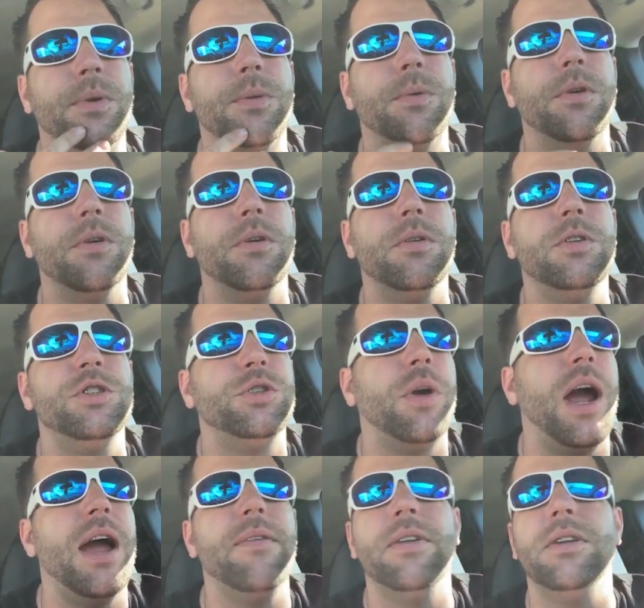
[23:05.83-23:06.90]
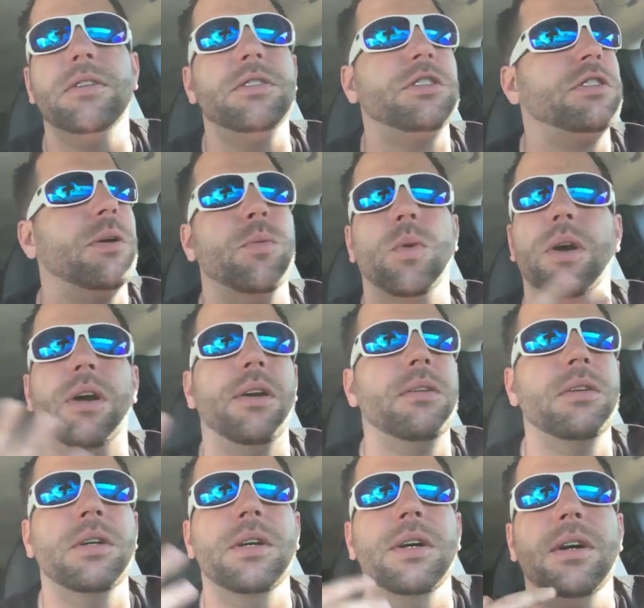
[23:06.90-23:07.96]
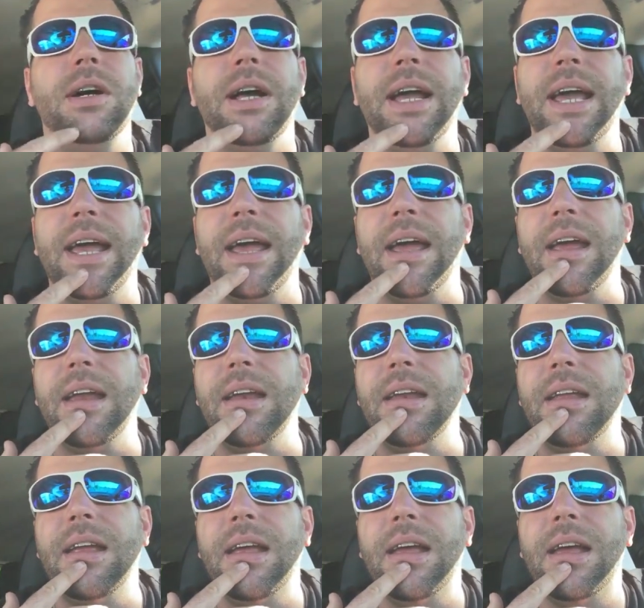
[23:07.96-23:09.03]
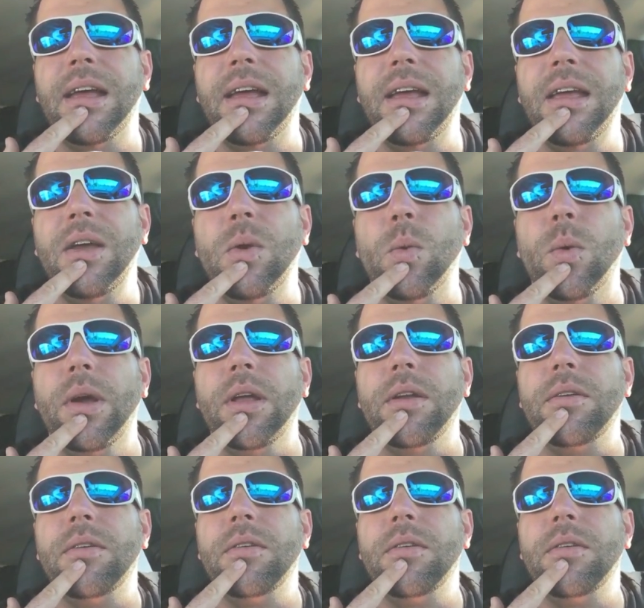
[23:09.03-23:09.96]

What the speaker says: We were driving somewhere and went,